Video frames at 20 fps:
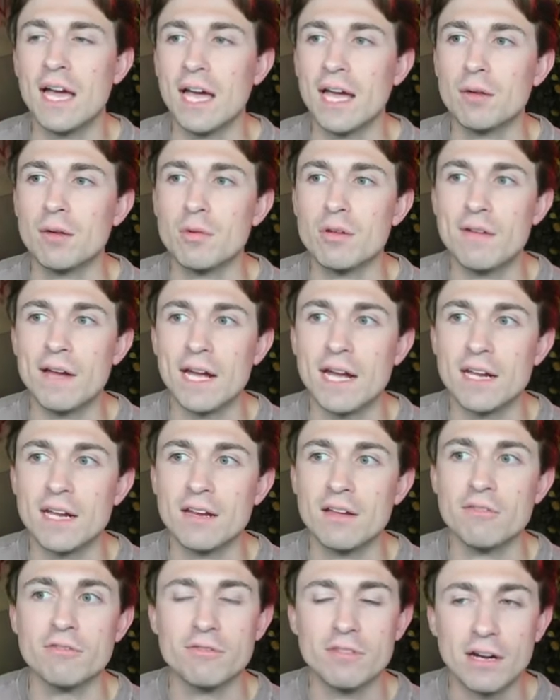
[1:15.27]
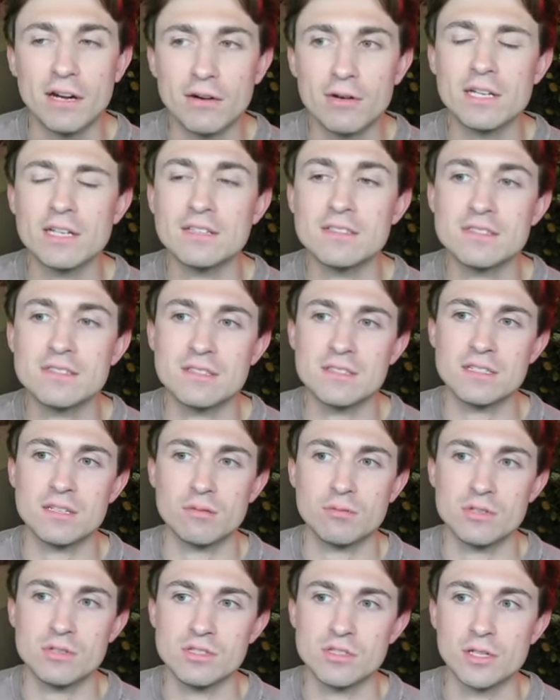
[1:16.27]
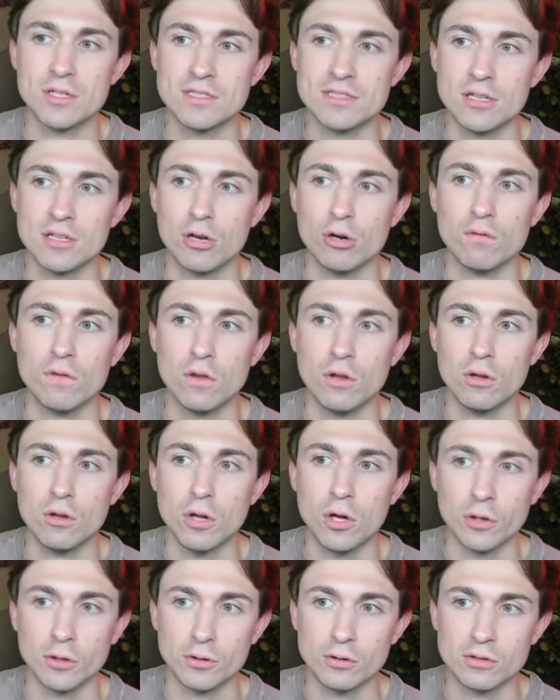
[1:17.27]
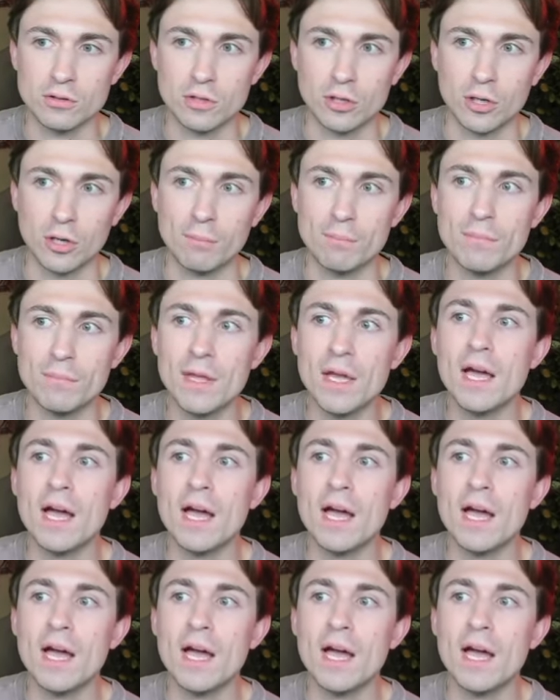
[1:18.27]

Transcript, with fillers: and we've had very consistent results over the longer term.